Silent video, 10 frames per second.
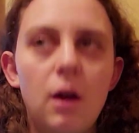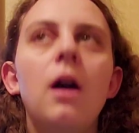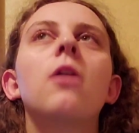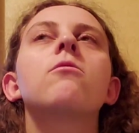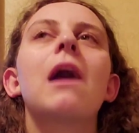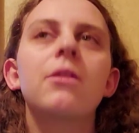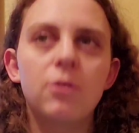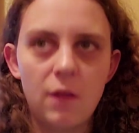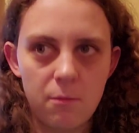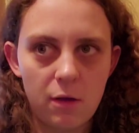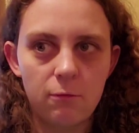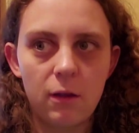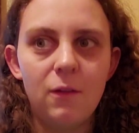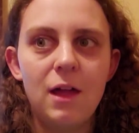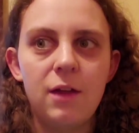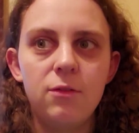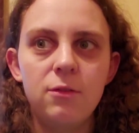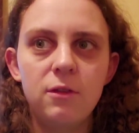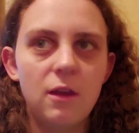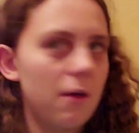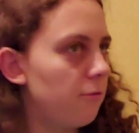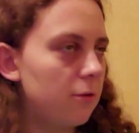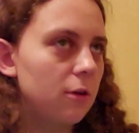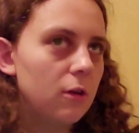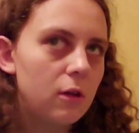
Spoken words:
rather than my real life stuff,